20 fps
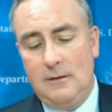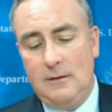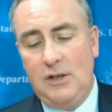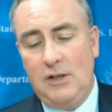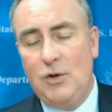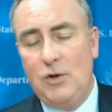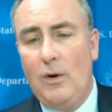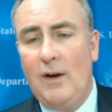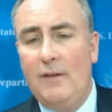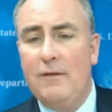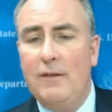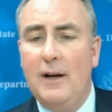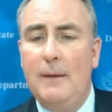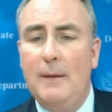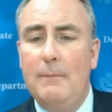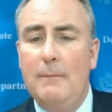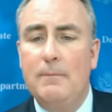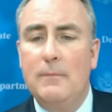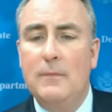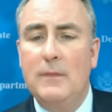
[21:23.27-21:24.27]
Did you have
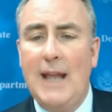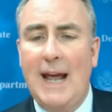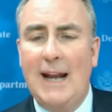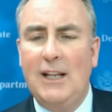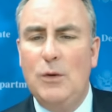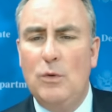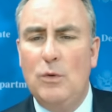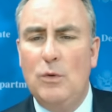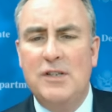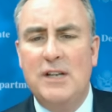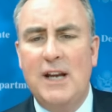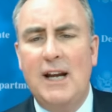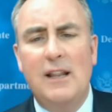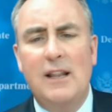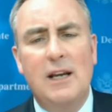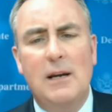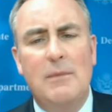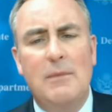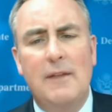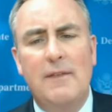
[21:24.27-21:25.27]
um, Natalie? You want to say
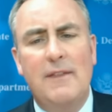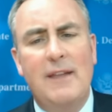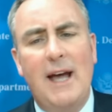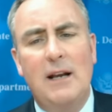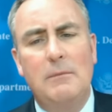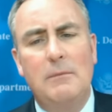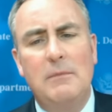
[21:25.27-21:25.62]
anything about that?